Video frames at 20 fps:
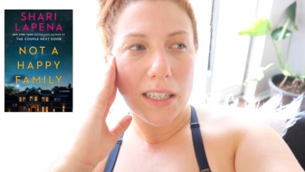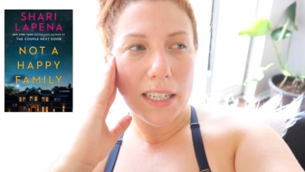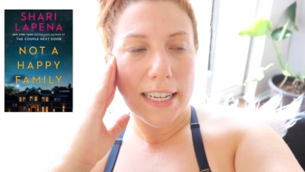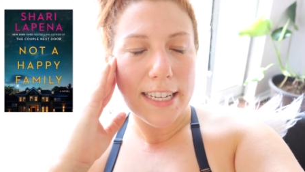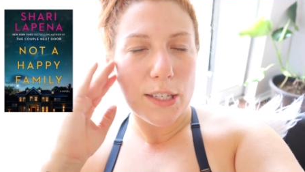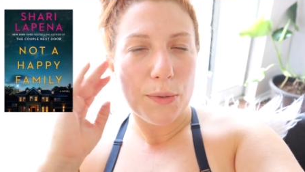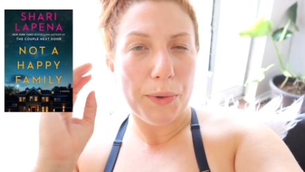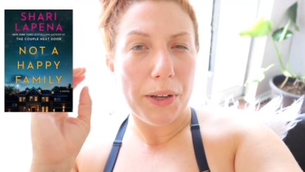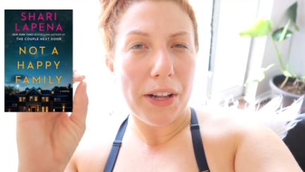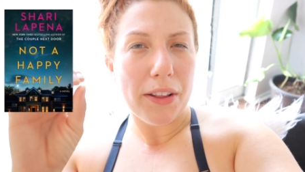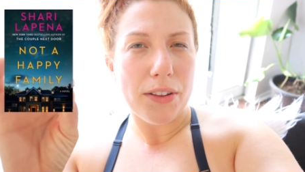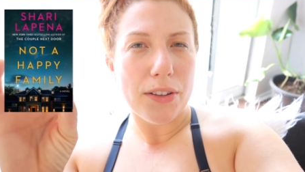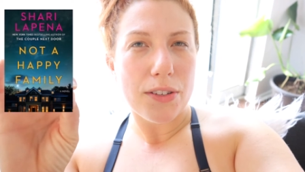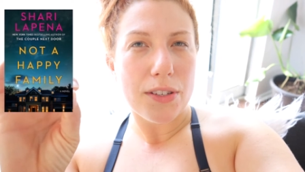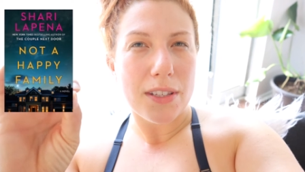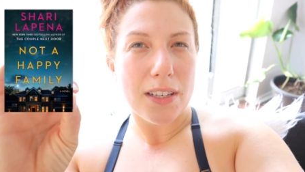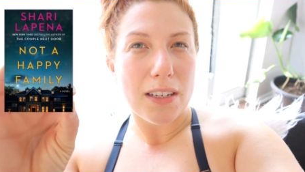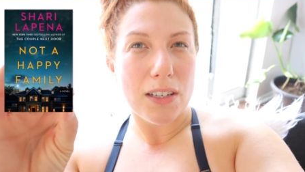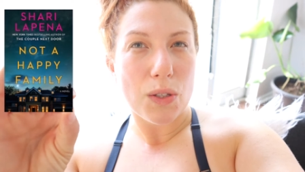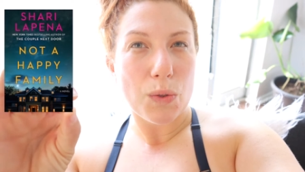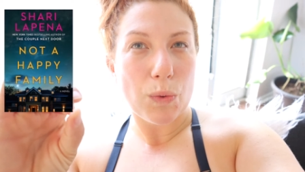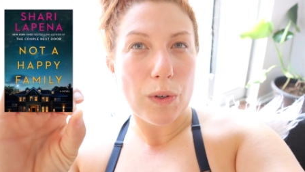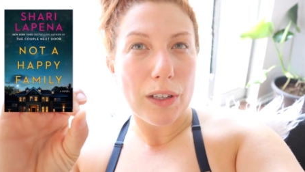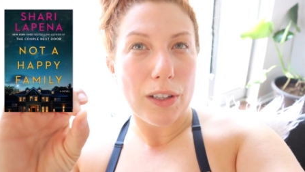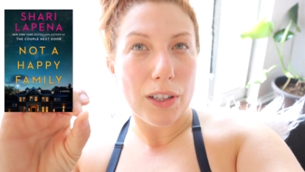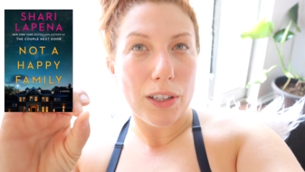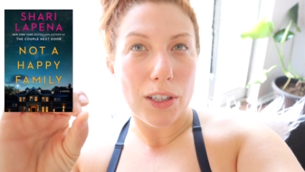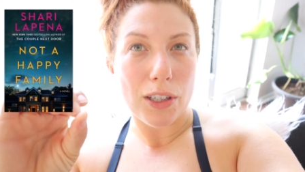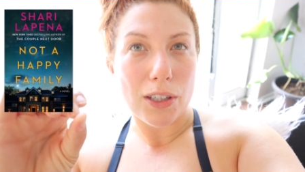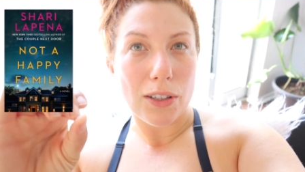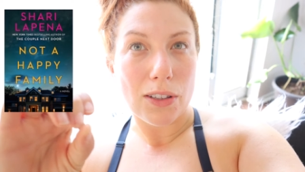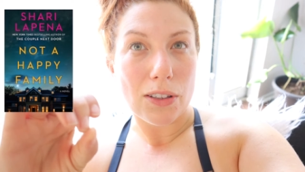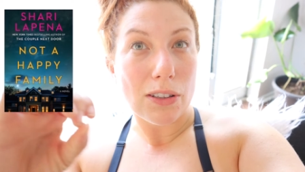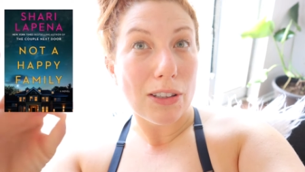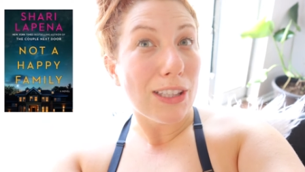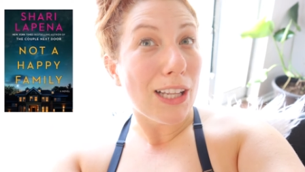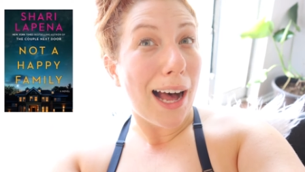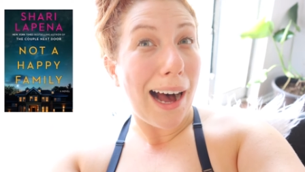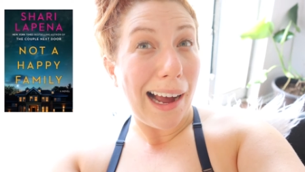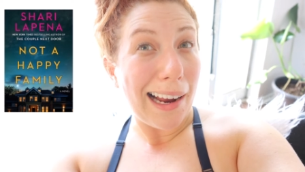it's one of those things where they're
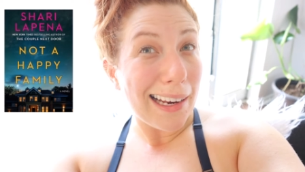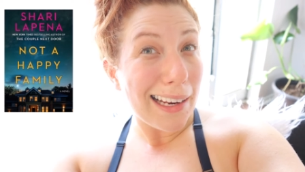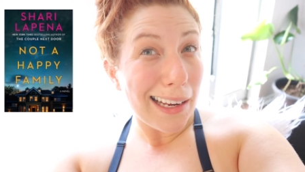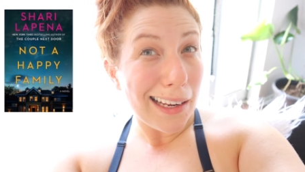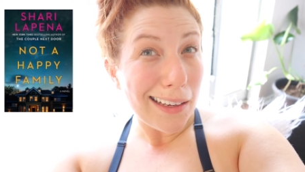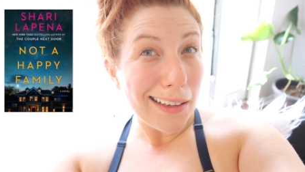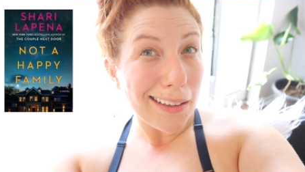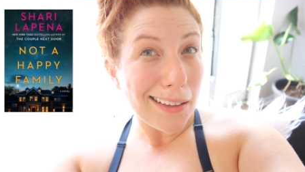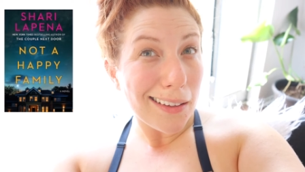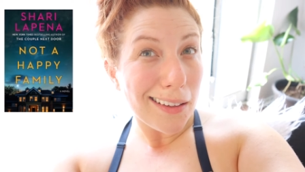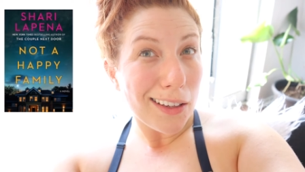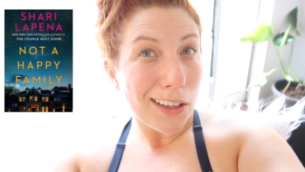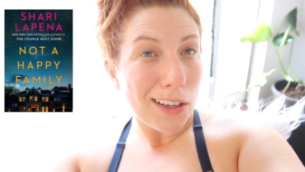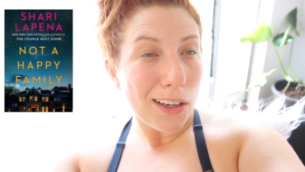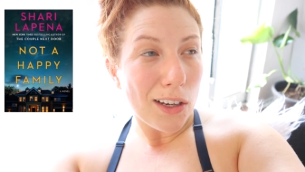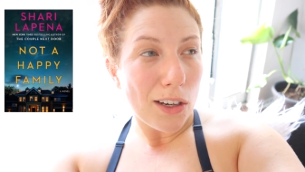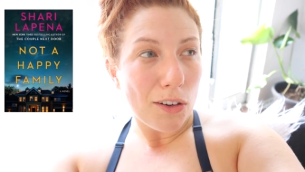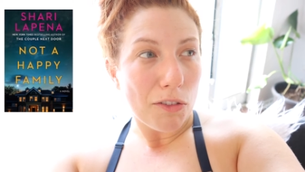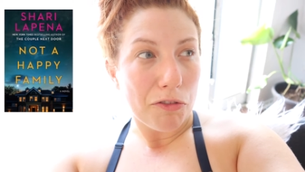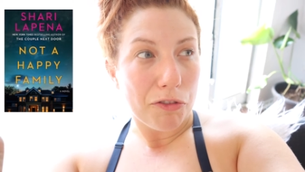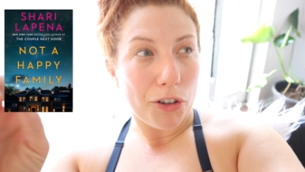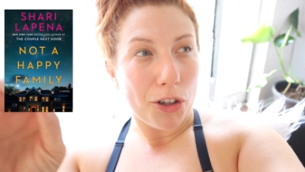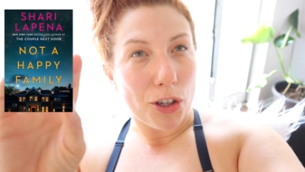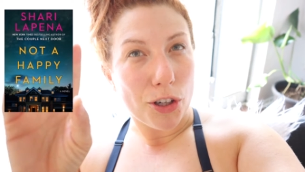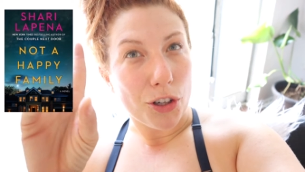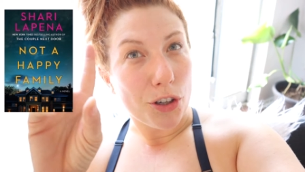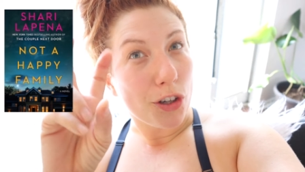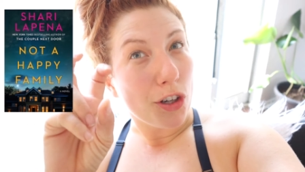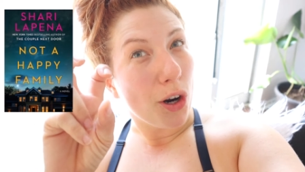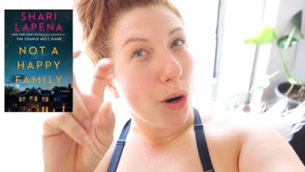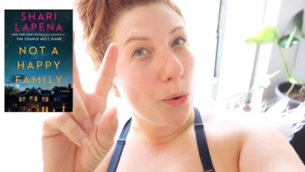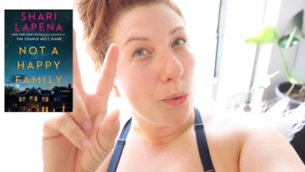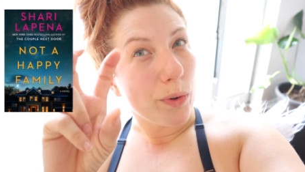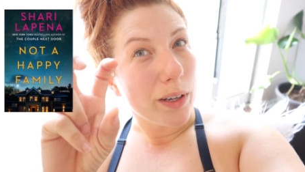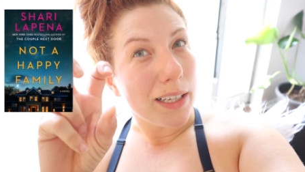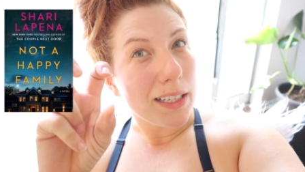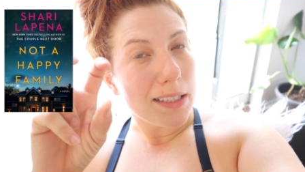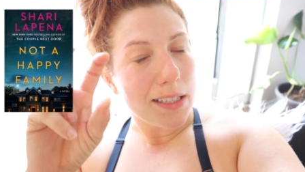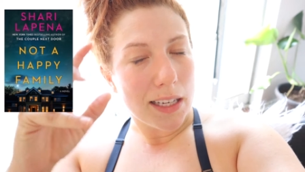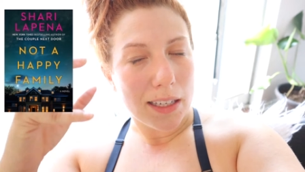lying for no
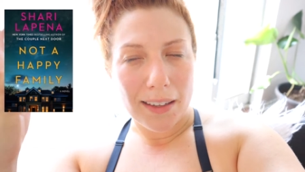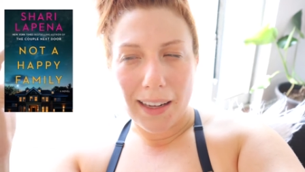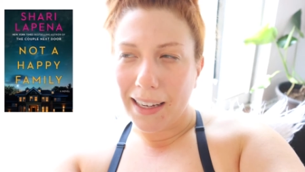reason.